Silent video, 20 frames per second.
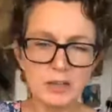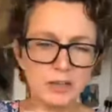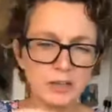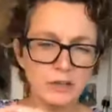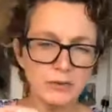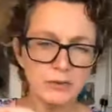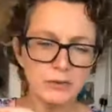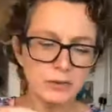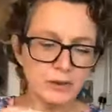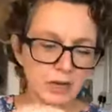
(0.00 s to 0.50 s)
You
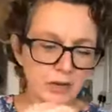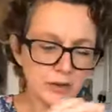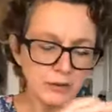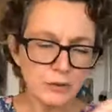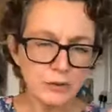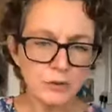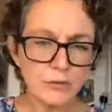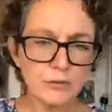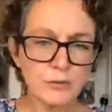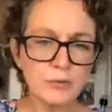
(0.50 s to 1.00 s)
feel like you
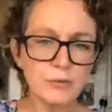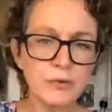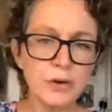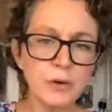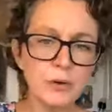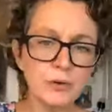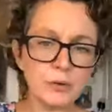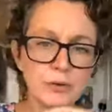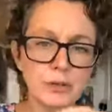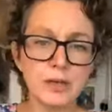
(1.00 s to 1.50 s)
can
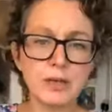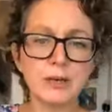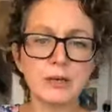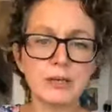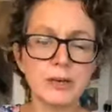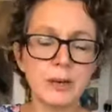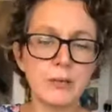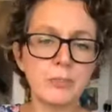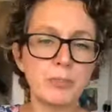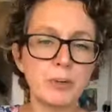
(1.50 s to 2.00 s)
fold it
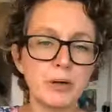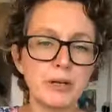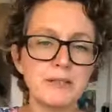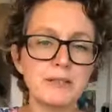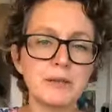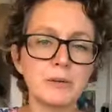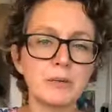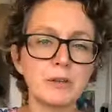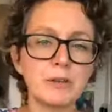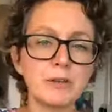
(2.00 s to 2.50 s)
and press
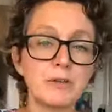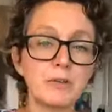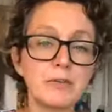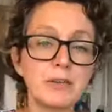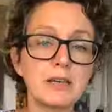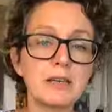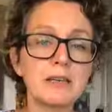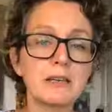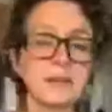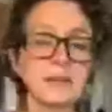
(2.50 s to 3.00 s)
it with your
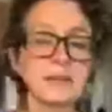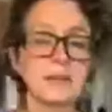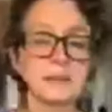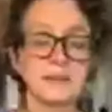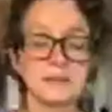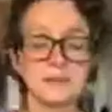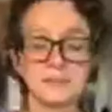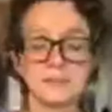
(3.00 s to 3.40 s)
fingers.